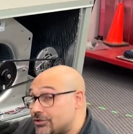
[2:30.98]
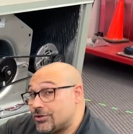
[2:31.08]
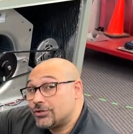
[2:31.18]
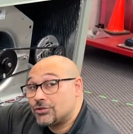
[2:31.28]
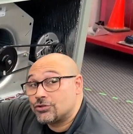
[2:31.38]
sure
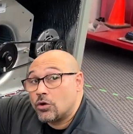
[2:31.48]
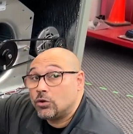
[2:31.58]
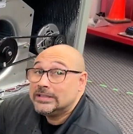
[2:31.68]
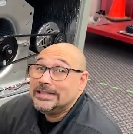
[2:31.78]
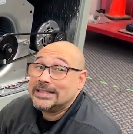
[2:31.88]
that there's no
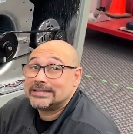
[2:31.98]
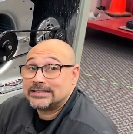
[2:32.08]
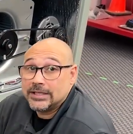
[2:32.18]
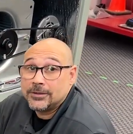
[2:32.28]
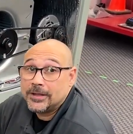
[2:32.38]
leaks
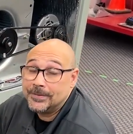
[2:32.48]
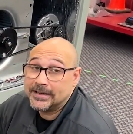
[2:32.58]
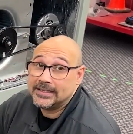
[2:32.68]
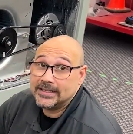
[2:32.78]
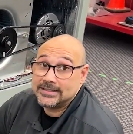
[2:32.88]
in the
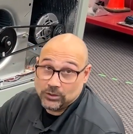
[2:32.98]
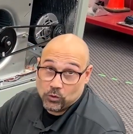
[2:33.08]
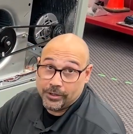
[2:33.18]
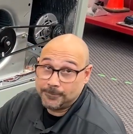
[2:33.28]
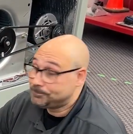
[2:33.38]
condensing
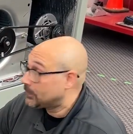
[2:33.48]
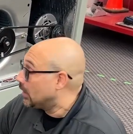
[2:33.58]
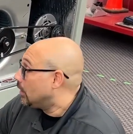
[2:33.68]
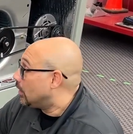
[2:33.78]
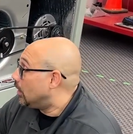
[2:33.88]
coil.
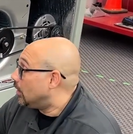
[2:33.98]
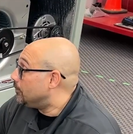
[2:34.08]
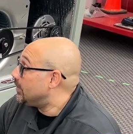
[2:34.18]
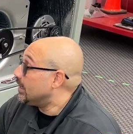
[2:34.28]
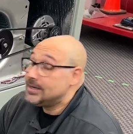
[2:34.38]

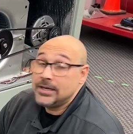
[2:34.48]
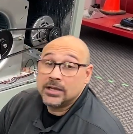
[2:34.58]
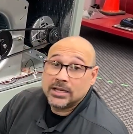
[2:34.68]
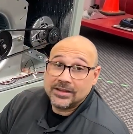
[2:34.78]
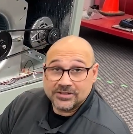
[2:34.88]
Then,
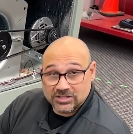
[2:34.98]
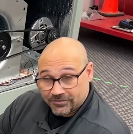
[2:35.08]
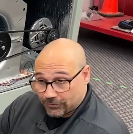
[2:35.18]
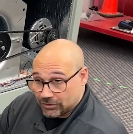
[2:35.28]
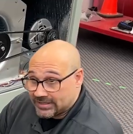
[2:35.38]
if it's the
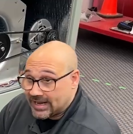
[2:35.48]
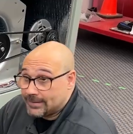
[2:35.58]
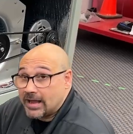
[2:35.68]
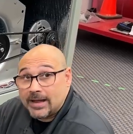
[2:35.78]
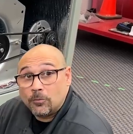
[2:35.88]
first time
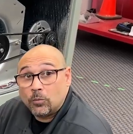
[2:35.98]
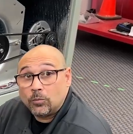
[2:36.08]
I'm